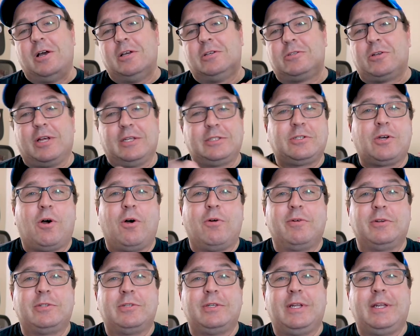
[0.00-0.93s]
So let's go
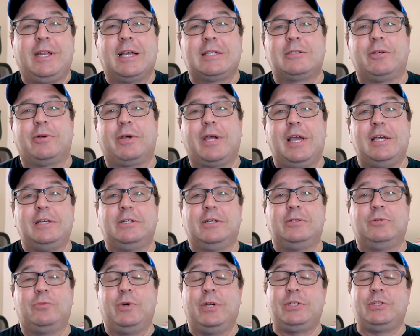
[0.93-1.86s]
over to the next
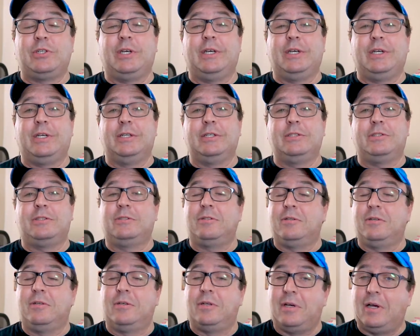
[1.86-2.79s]
location, which is
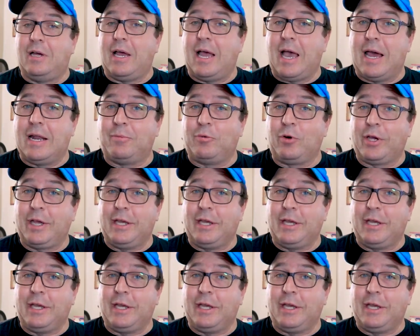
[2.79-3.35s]
Animal